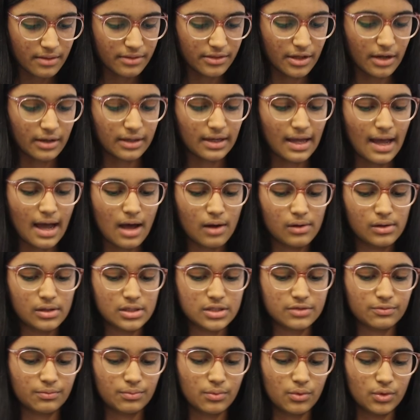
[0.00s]
There are
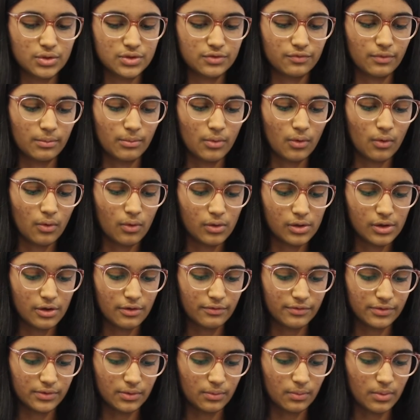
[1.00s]
countless reports from all
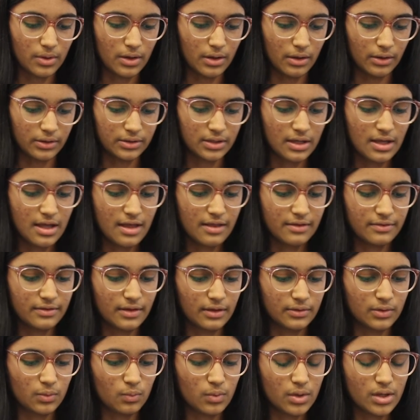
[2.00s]
over the world
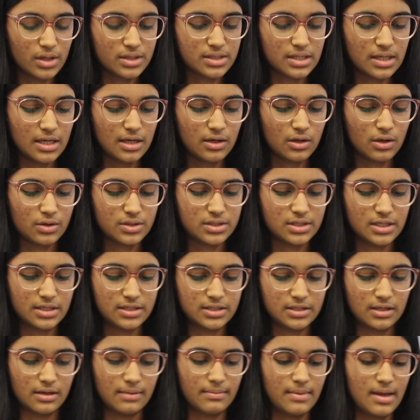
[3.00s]
that the world's
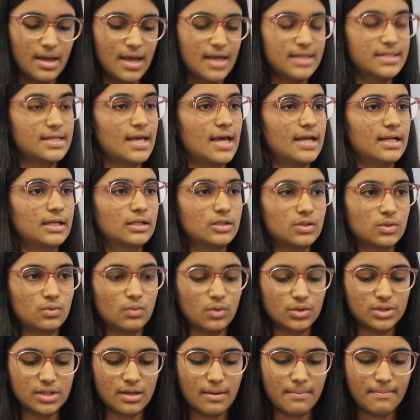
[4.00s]
ecosystem is heading
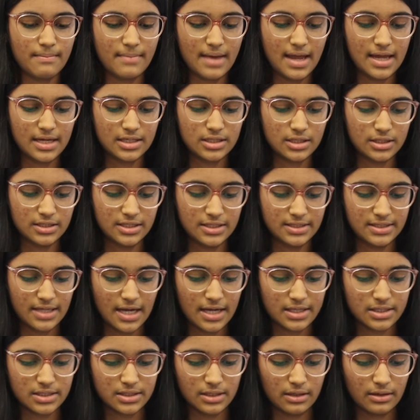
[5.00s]
towards a major
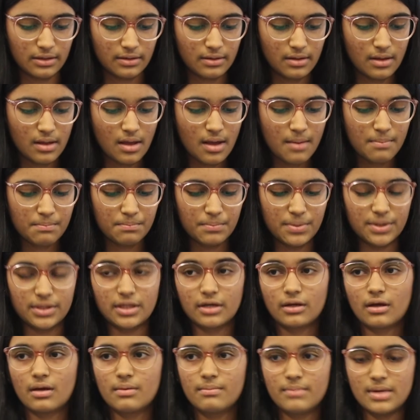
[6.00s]
disaster,
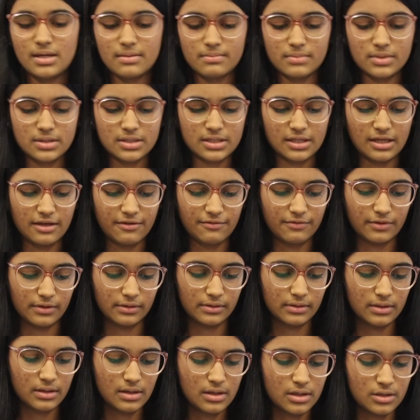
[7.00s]
but the commitments
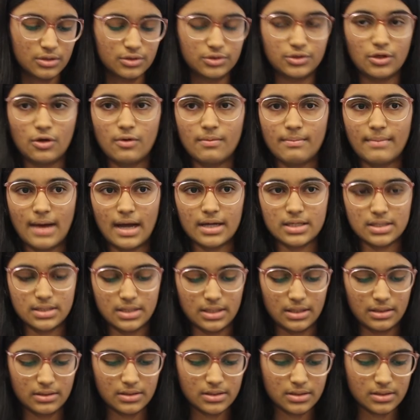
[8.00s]
given don't
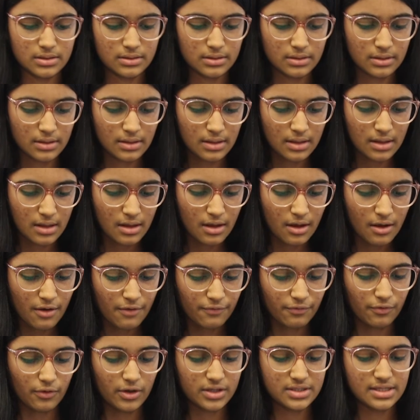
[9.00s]
match this.
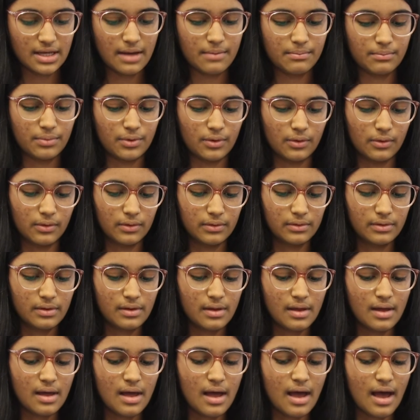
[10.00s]
For example,
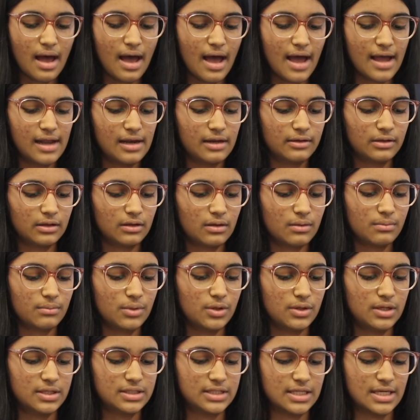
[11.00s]
island
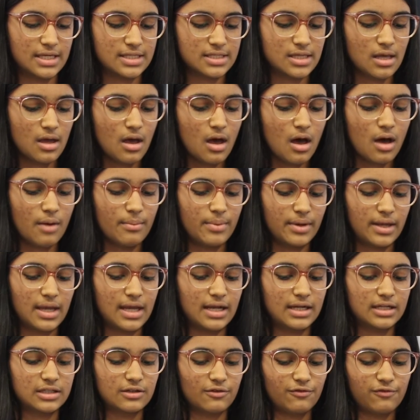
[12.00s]
communities are
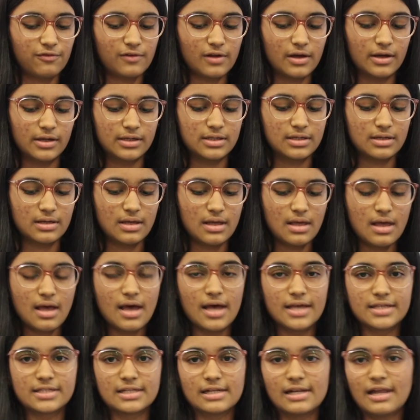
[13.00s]
beginning to flood
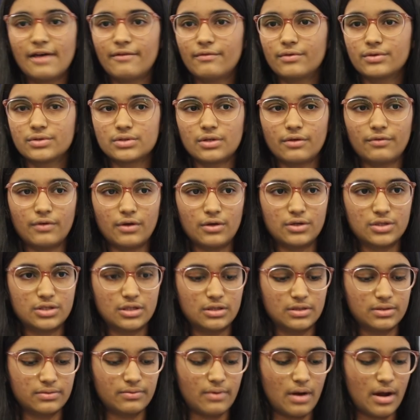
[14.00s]
as the levels of
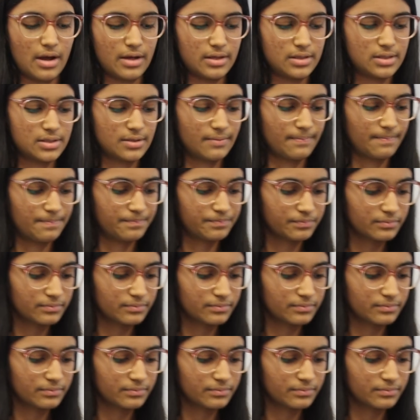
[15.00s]
oceans rise.